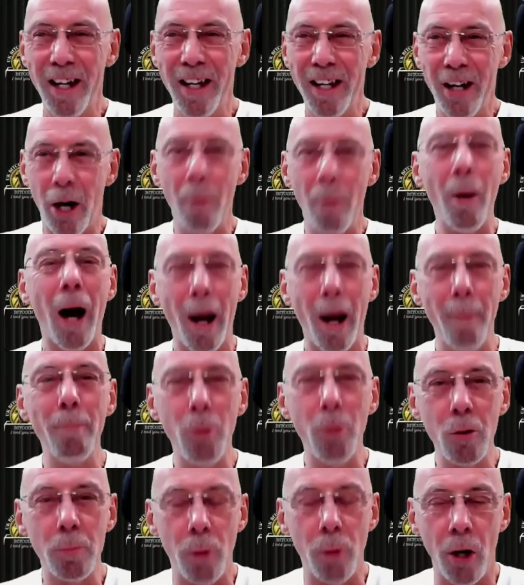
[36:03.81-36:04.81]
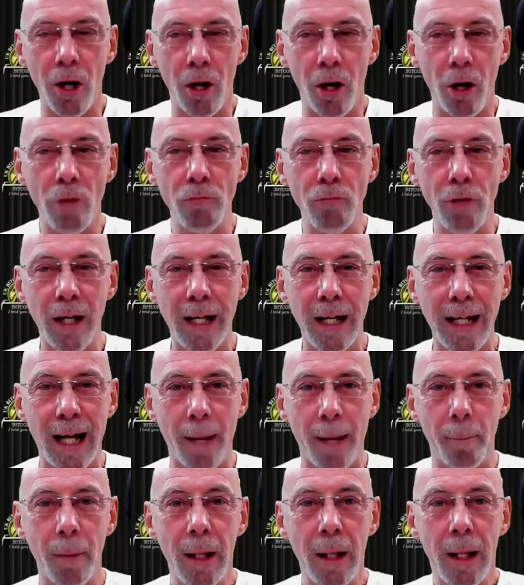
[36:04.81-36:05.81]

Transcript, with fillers: I'm humbled by it. I really am.